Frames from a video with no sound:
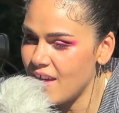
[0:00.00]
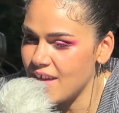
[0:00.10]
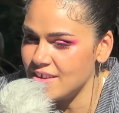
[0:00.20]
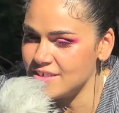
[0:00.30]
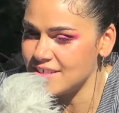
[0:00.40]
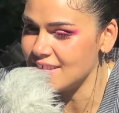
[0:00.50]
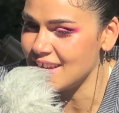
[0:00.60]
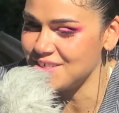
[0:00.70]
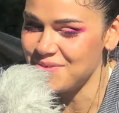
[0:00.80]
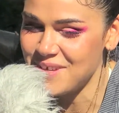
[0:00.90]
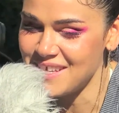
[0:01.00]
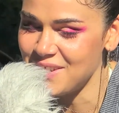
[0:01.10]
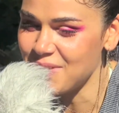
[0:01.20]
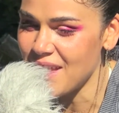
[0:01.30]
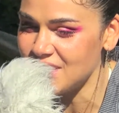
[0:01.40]
And just like doing,
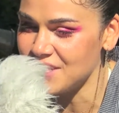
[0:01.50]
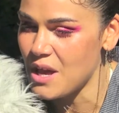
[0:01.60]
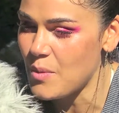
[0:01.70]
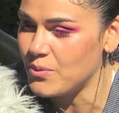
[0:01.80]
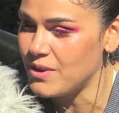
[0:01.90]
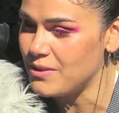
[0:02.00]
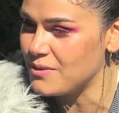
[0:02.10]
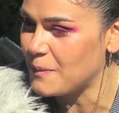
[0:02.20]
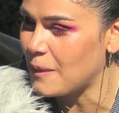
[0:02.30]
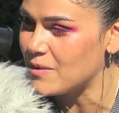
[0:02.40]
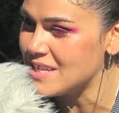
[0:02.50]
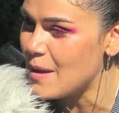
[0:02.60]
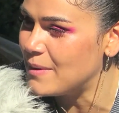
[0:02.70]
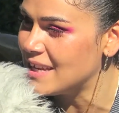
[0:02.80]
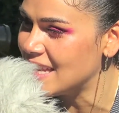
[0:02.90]
catching up with what's
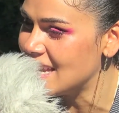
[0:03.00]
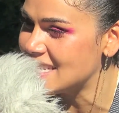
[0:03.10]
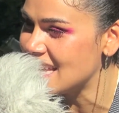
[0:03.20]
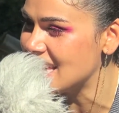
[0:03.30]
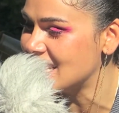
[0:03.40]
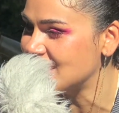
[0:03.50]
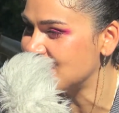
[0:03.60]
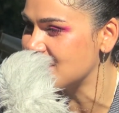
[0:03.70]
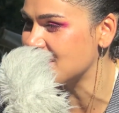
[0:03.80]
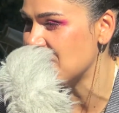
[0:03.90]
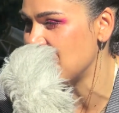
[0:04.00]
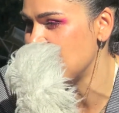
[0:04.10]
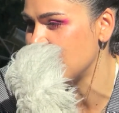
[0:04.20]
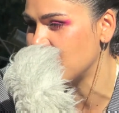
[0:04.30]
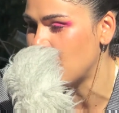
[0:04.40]
happening in SA and just kind of,